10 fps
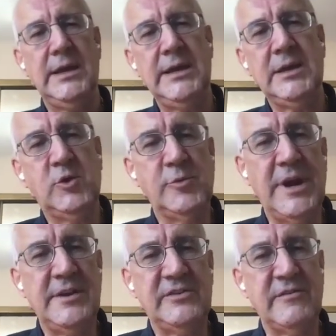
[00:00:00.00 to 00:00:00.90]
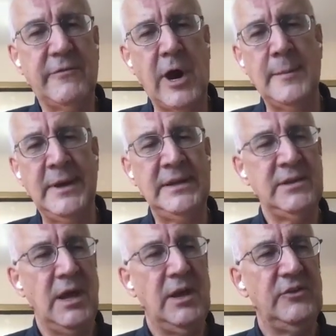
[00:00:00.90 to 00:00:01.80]
in Kubernetes
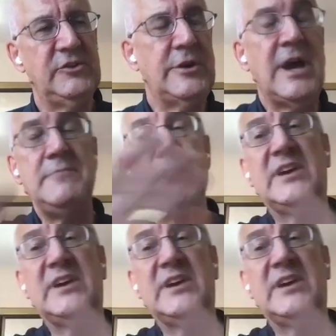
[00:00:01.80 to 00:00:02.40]
environment. So now it